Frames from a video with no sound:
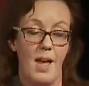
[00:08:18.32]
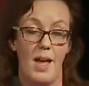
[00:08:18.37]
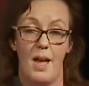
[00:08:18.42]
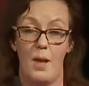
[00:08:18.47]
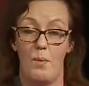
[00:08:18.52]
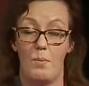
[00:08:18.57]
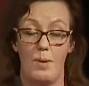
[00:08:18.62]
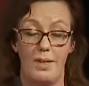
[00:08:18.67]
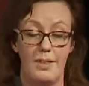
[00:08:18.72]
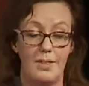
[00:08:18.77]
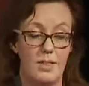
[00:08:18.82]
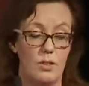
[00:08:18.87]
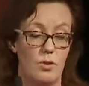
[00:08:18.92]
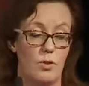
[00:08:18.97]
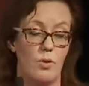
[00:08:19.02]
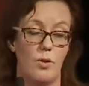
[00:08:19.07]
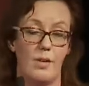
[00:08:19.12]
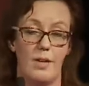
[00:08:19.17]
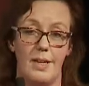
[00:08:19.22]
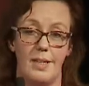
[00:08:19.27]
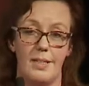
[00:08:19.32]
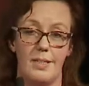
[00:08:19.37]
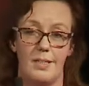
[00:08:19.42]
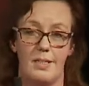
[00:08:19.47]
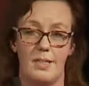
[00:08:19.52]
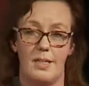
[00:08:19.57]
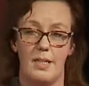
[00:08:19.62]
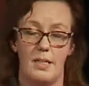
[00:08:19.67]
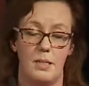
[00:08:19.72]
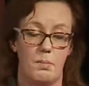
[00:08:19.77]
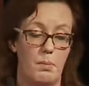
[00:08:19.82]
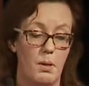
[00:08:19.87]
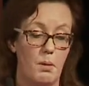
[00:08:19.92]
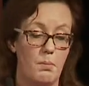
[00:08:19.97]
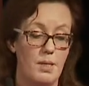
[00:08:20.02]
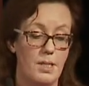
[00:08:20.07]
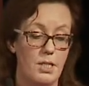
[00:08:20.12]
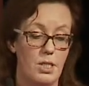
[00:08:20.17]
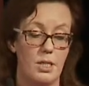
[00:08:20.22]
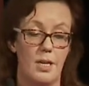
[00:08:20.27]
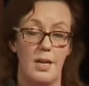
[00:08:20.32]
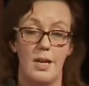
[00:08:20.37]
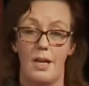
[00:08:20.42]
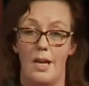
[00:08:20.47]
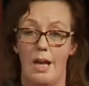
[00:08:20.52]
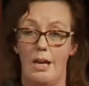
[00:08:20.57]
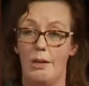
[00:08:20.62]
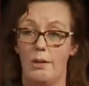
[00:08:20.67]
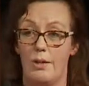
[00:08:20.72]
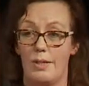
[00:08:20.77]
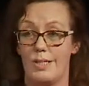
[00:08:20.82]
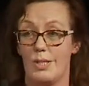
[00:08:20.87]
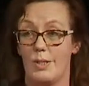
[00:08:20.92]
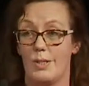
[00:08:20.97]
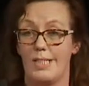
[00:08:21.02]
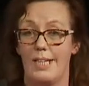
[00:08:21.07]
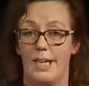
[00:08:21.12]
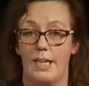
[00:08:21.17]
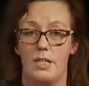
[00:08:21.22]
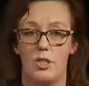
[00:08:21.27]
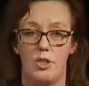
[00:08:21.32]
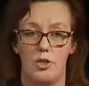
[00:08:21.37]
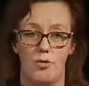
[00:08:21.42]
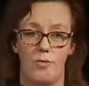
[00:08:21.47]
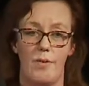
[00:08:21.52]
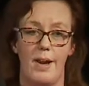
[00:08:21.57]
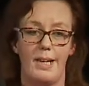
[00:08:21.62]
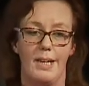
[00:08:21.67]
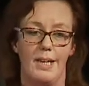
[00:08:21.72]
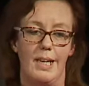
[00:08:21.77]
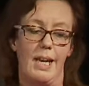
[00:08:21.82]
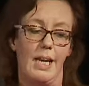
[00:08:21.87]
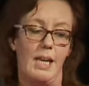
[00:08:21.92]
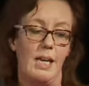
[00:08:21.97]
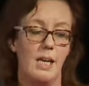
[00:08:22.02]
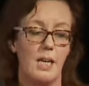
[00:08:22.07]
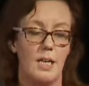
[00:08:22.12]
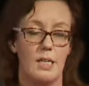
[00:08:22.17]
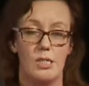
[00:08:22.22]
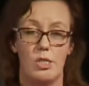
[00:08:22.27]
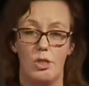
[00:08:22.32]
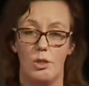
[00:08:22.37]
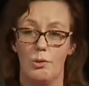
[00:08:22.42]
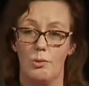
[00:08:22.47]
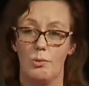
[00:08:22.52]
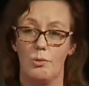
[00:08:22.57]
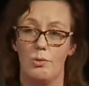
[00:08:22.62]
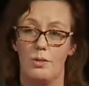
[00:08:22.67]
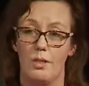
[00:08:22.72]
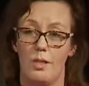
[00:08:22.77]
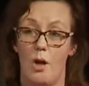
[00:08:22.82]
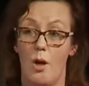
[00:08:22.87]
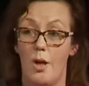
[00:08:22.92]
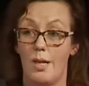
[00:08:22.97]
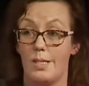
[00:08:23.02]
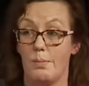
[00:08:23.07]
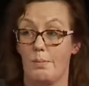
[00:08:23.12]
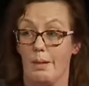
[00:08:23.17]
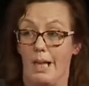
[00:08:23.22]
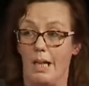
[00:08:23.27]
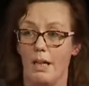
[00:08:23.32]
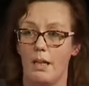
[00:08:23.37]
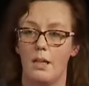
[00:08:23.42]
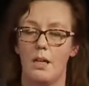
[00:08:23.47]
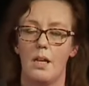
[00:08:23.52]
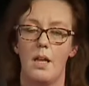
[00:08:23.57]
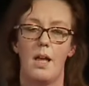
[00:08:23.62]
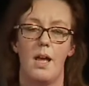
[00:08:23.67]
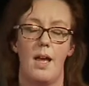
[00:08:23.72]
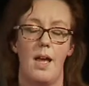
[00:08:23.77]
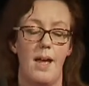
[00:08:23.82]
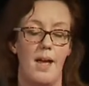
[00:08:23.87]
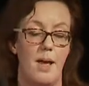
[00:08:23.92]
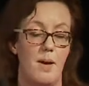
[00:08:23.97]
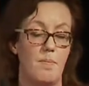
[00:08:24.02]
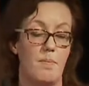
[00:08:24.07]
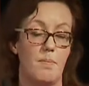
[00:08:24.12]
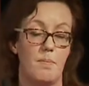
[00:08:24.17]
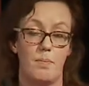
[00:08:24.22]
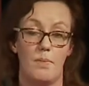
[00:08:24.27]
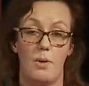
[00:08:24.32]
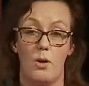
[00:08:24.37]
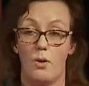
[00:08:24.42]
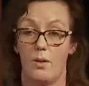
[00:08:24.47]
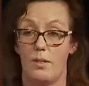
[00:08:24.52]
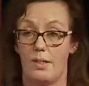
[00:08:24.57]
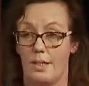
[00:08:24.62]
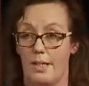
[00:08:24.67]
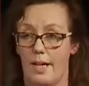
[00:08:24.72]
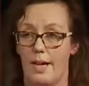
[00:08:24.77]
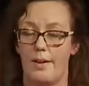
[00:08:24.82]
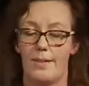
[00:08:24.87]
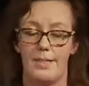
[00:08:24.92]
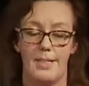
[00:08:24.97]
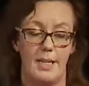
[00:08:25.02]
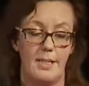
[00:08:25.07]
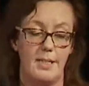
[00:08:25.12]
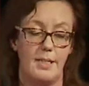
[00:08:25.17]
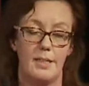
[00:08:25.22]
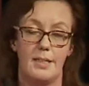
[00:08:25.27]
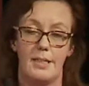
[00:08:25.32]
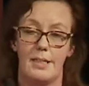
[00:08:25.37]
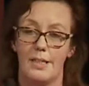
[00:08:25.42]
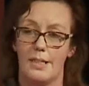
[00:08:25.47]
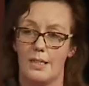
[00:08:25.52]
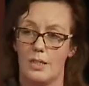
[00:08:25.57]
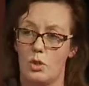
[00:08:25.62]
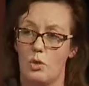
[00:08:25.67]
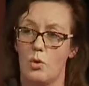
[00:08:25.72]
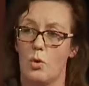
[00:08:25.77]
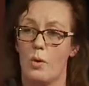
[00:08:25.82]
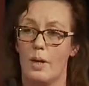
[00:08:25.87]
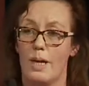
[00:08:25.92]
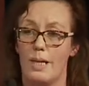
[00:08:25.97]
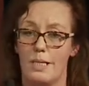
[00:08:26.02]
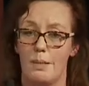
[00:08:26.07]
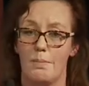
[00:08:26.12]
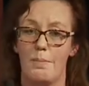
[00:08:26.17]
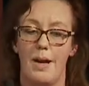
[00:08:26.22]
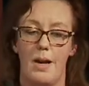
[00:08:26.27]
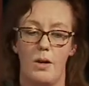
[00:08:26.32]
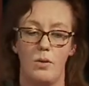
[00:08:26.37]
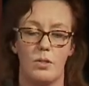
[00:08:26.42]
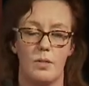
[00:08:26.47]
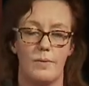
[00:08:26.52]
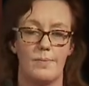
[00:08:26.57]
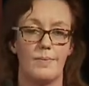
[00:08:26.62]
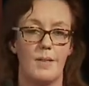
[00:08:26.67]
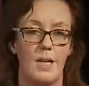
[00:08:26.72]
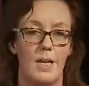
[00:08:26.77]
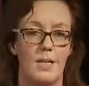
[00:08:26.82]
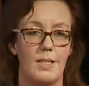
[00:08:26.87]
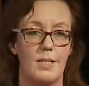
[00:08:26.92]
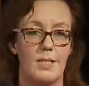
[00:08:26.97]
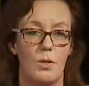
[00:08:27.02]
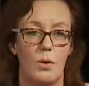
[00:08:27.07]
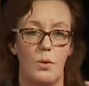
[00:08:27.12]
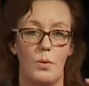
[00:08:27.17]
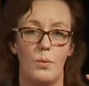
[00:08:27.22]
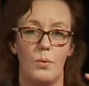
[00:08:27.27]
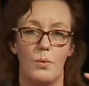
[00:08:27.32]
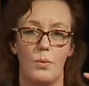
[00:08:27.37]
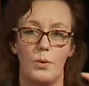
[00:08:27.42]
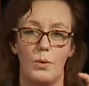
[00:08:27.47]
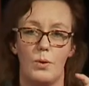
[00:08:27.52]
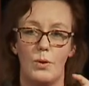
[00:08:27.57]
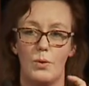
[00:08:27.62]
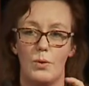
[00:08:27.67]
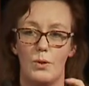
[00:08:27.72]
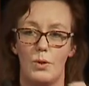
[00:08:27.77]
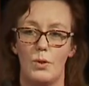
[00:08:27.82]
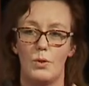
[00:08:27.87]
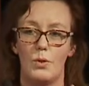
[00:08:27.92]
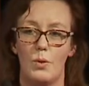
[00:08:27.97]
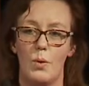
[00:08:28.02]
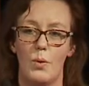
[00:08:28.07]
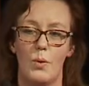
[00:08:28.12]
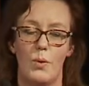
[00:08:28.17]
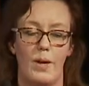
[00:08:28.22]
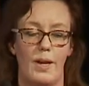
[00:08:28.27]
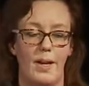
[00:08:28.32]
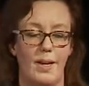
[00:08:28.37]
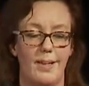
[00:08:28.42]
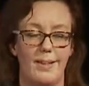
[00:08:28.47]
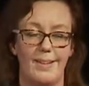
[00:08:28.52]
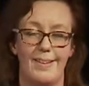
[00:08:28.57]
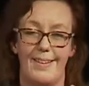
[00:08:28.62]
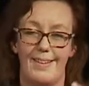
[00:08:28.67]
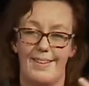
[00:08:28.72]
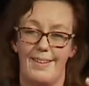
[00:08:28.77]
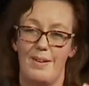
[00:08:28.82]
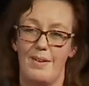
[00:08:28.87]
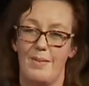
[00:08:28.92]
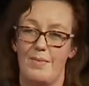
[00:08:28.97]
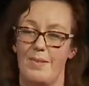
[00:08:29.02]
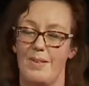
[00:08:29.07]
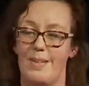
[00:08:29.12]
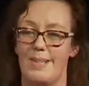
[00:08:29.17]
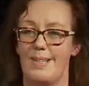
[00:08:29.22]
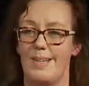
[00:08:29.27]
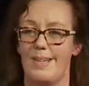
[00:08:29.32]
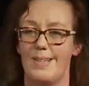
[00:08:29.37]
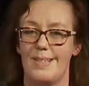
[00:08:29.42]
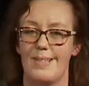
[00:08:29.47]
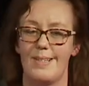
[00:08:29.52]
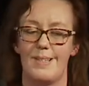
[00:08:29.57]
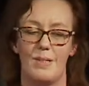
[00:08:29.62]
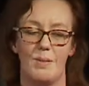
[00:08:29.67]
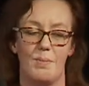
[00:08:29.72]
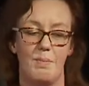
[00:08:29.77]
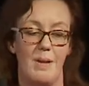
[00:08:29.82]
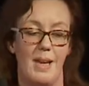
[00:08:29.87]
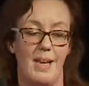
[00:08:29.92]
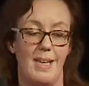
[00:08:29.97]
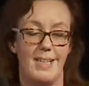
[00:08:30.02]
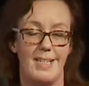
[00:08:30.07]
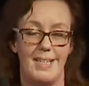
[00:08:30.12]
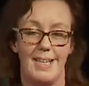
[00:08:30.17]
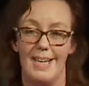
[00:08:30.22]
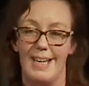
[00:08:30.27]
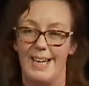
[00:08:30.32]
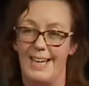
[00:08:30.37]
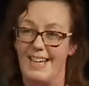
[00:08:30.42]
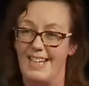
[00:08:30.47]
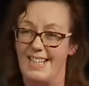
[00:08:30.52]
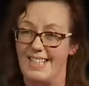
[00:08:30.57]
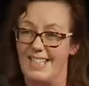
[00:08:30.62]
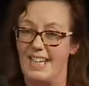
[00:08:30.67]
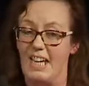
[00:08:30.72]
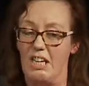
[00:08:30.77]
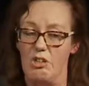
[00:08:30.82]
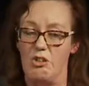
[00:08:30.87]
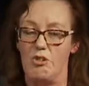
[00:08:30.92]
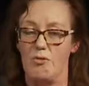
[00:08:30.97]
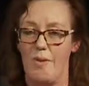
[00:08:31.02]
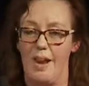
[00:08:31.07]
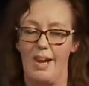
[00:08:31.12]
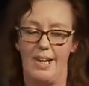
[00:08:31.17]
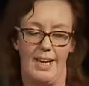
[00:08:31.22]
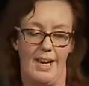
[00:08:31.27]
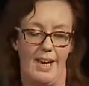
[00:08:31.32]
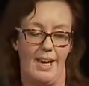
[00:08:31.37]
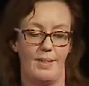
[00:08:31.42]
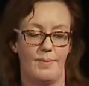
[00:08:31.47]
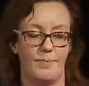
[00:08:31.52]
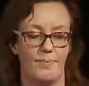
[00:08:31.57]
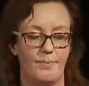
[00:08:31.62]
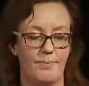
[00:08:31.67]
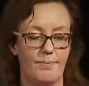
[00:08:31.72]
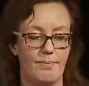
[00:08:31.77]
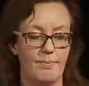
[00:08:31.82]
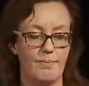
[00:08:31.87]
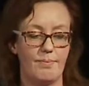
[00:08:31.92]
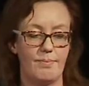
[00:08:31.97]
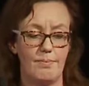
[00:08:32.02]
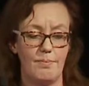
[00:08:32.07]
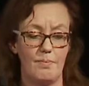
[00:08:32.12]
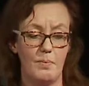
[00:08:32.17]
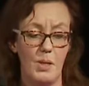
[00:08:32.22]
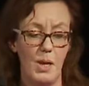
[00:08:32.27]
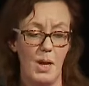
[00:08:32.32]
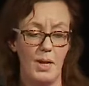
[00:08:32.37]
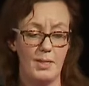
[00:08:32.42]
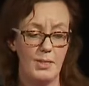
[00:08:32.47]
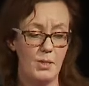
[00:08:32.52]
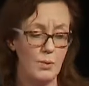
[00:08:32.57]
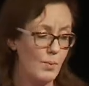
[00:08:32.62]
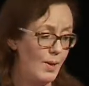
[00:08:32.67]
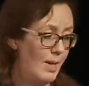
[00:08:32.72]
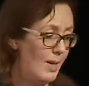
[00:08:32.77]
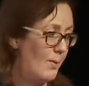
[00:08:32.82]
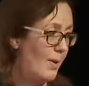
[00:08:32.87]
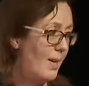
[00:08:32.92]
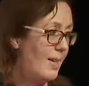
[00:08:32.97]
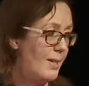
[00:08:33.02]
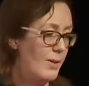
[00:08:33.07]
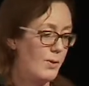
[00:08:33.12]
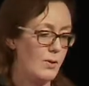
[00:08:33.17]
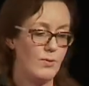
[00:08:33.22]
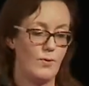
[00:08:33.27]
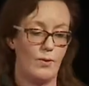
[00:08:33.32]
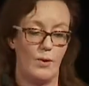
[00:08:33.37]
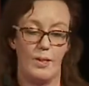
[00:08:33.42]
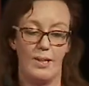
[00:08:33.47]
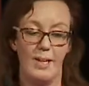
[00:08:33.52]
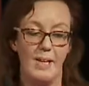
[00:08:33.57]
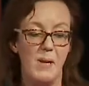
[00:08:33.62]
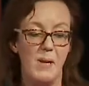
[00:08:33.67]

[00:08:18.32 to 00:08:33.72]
And when the story is, is published, alerts are sent directly to the hospital um, or the care setting that the story is about. So your story that the, the citizen submits is sent directly. And it's really, really useful.